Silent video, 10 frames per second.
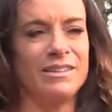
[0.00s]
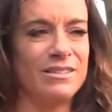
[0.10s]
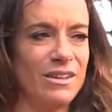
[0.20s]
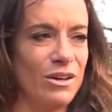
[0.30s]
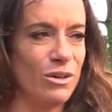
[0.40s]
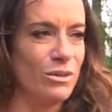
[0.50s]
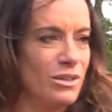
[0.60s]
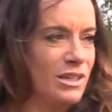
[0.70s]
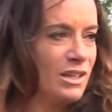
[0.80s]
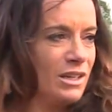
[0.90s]
So,
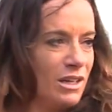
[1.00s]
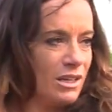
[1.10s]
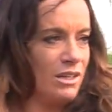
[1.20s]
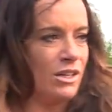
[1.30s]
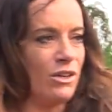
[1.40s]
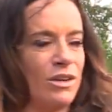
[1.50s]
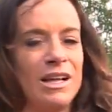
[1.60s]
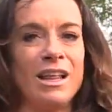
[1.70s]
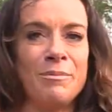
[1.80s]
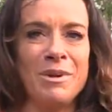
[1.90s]
and I
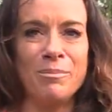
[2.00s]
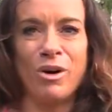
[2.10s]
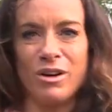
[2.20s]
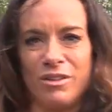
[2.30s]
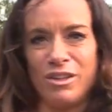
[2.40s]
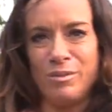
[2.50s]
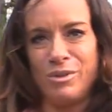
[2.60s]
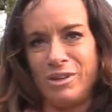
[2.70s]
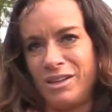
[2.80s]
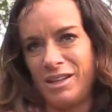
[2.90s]
like being part of the
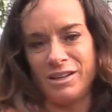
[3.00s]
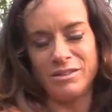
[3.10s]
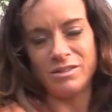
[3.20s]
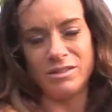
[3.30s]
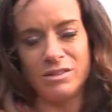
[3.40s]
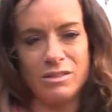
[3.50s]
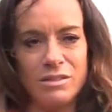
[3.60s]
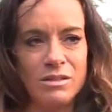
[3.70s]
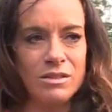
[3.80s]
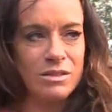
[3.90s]
community.
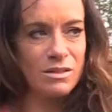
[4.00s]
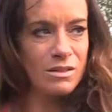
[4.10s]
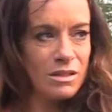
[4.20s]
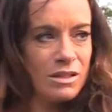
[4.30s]
It's